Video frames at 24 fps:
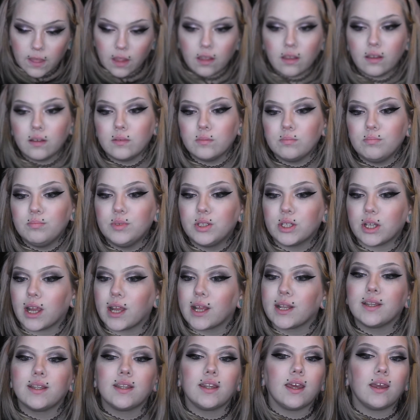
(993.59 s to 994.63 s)
I'm trying
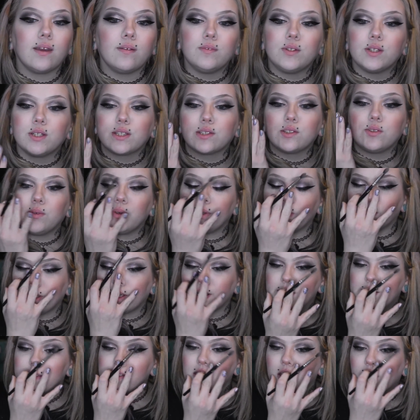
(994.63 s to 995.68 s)
today of just doing like
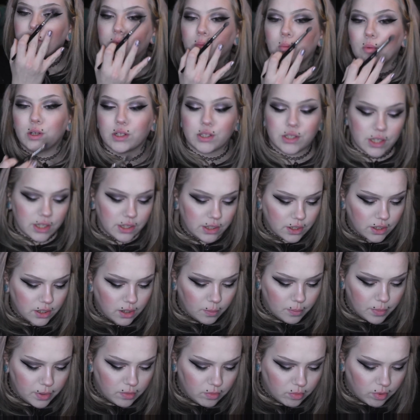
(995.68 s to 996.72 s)
stuff more centered up in
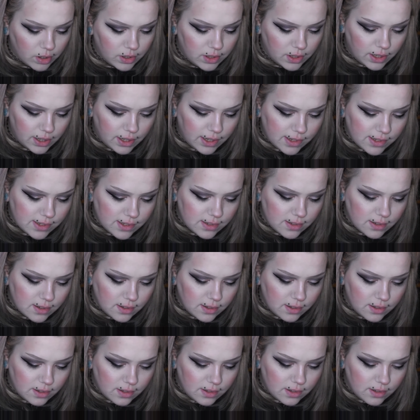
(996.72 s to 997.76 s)
front, I guess,
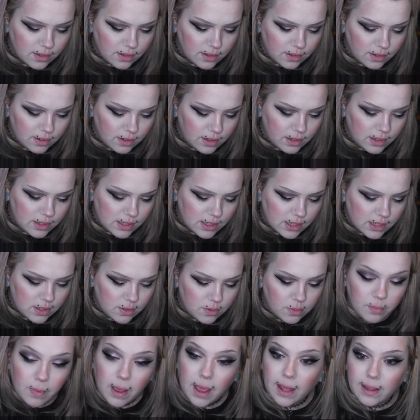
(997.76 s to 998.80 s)
in a sense, with my
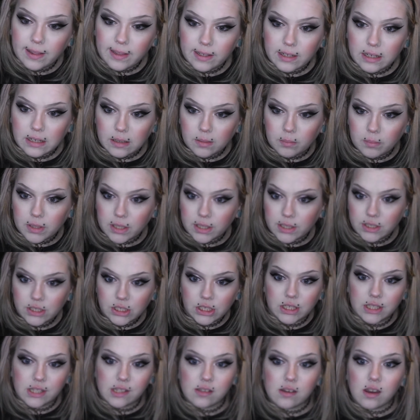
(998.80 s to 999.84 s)
highlighter and blush
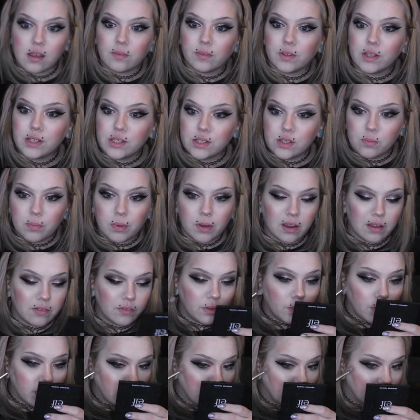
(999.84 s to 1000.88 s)
instead of like super everywhere.
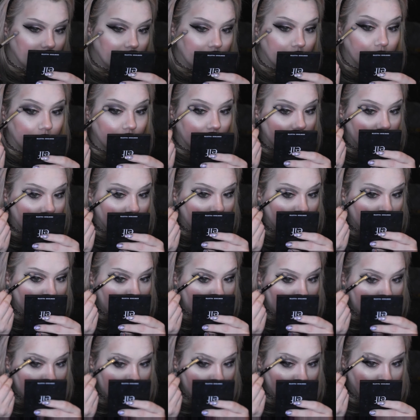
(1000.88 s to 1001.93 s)
And
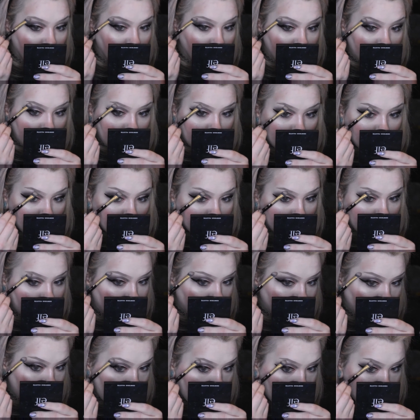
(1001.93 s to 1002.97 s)
then we're gonna go on the
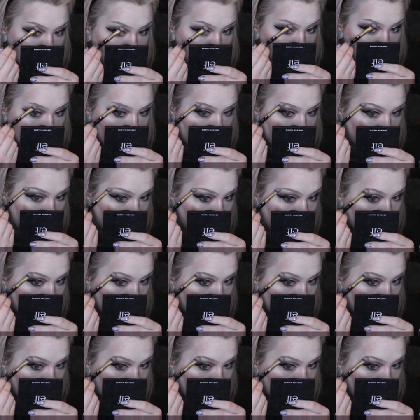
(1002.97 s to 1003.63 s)
brow bone.